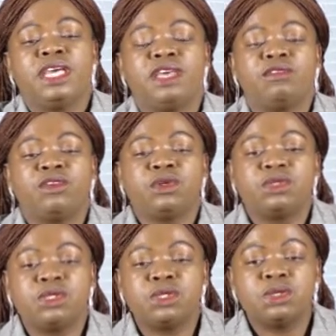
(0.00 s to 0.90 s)
If you
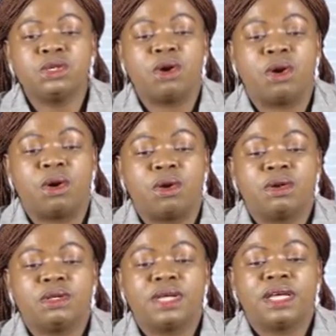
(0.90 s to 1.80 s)
do
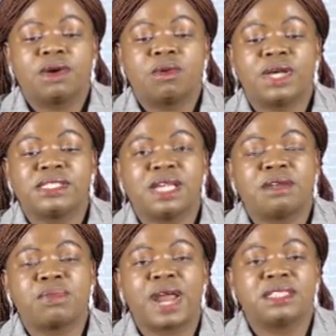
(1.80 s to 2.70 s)
your
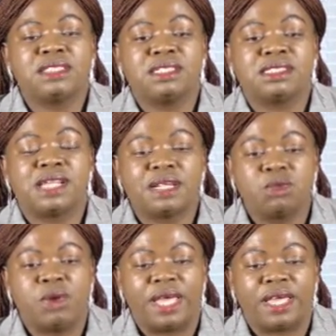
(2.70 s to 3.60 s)
question practice
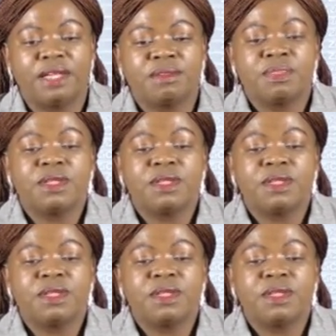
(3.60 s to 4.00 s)
that way,